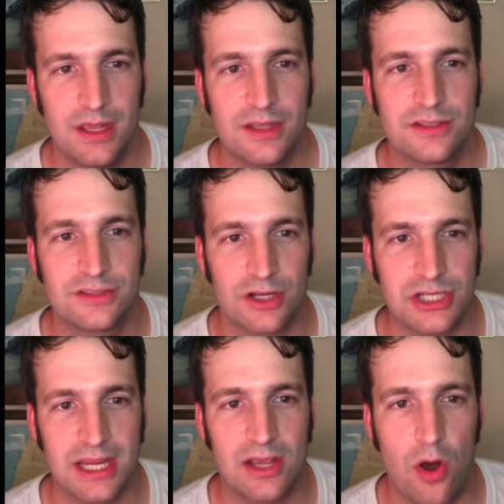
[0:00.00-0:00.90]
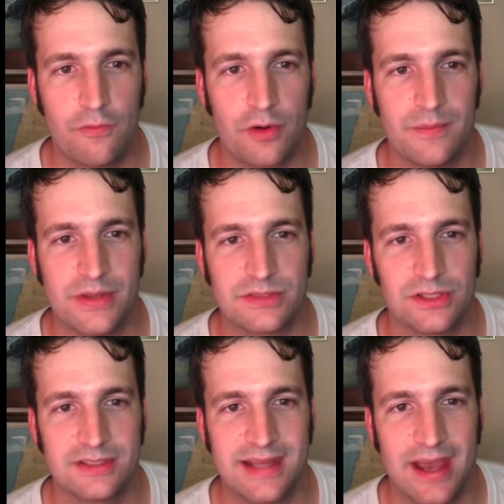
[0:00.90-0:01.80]
Such a covert missile
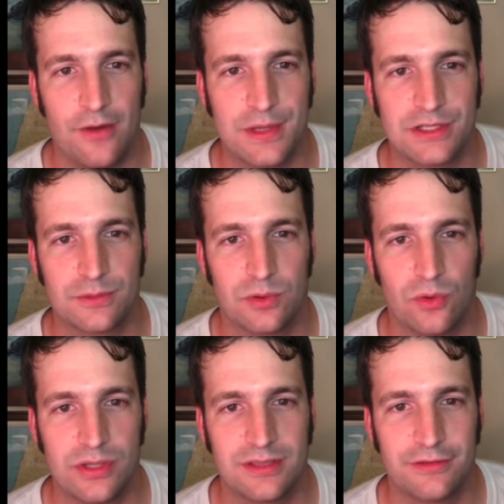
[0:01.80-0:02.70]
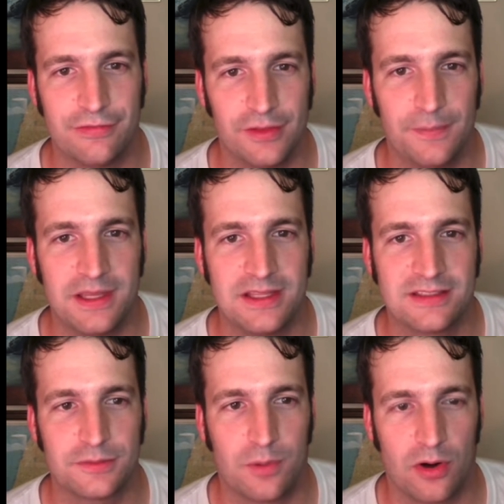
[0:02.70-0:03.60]
has now been deployed to the Philippines
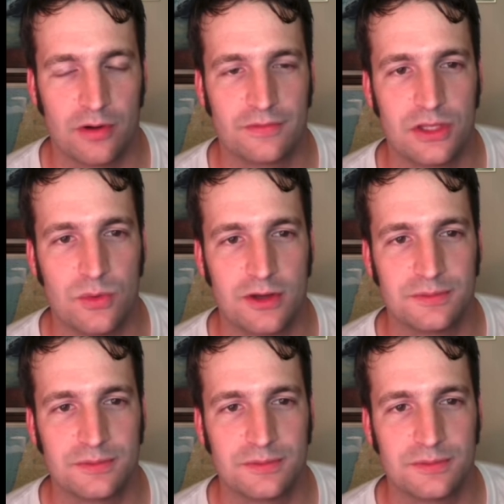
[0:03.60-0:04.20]
as part of the U.S.